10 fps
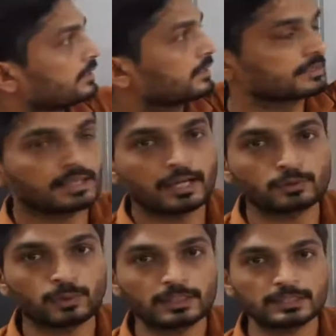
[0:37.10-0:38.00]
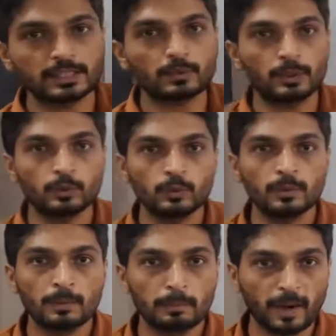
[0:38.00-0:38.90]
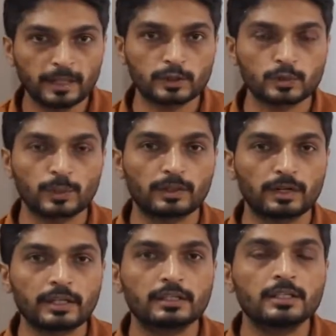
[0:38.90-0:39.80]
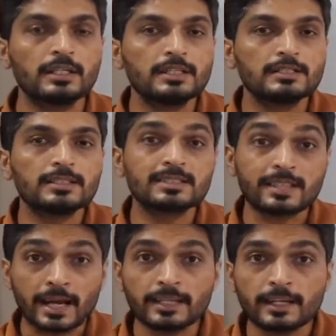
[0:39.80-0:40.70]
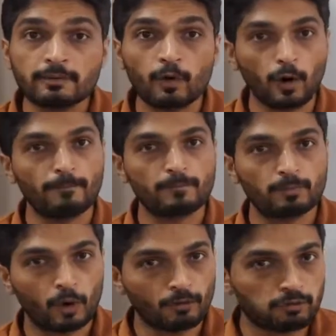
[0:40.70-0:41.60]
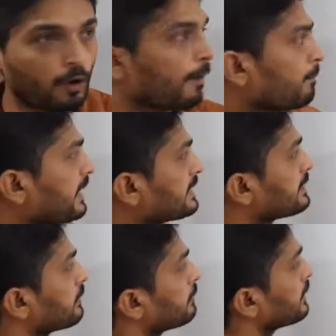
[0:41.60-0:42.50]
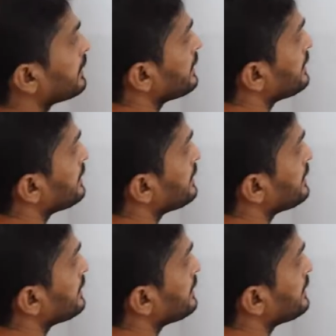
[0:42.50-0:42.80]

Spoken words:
is equal to minus 1, right? The standard form of complex number